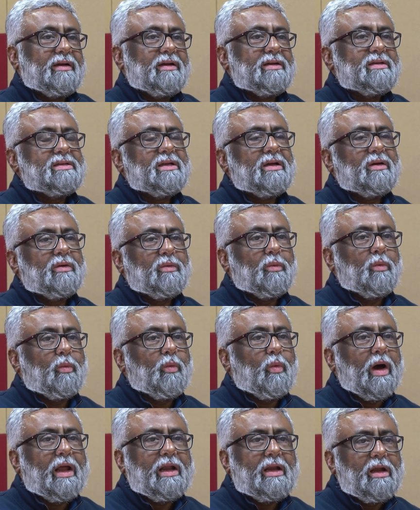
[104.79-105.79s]
It is a
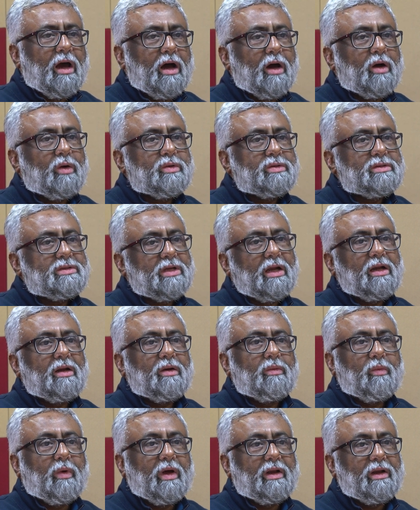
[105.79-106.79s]
one house and
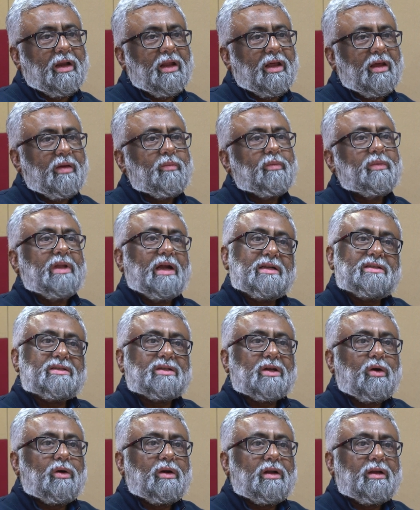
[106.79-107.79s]
one name that's
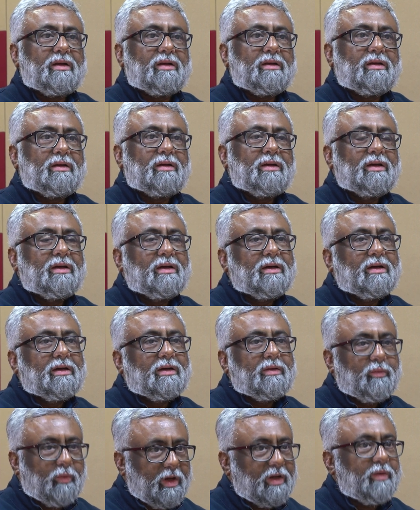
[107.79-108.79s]
called a
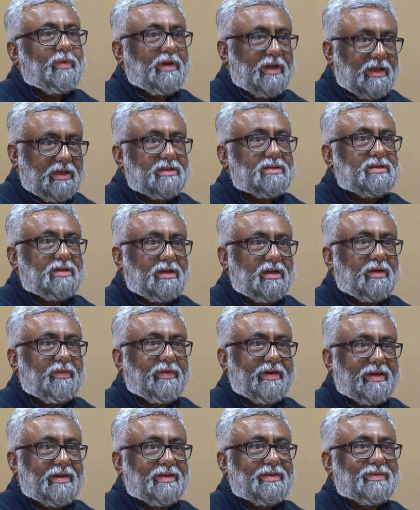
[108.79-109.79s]
one village in
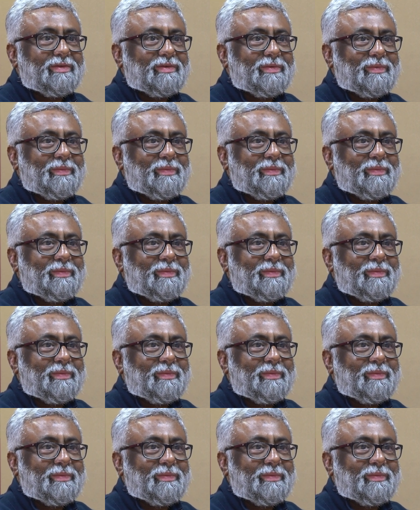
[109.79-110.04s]
our case.